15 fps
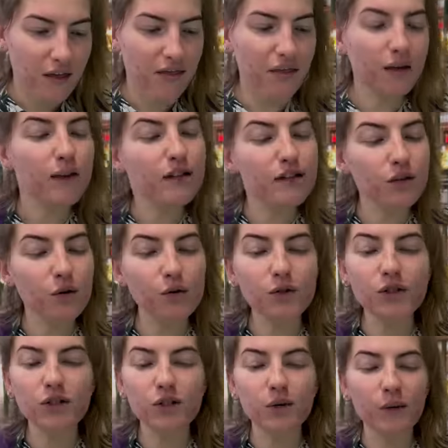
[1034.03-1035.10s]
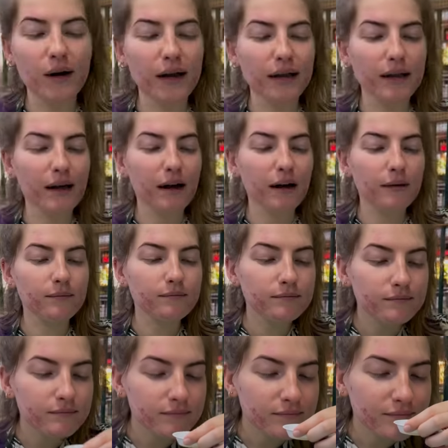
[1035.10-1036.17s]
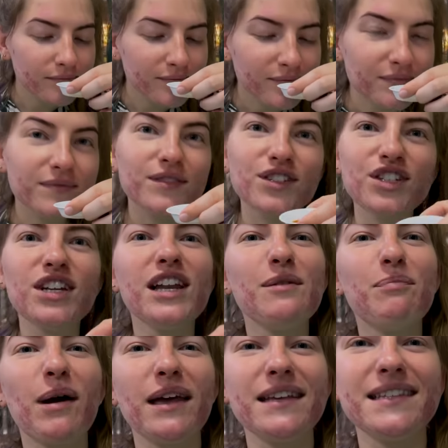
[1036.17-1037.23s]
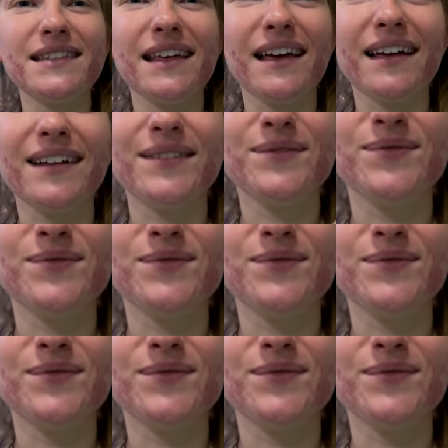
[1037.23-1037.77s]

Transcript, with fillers: There is also a uh, chili paste there.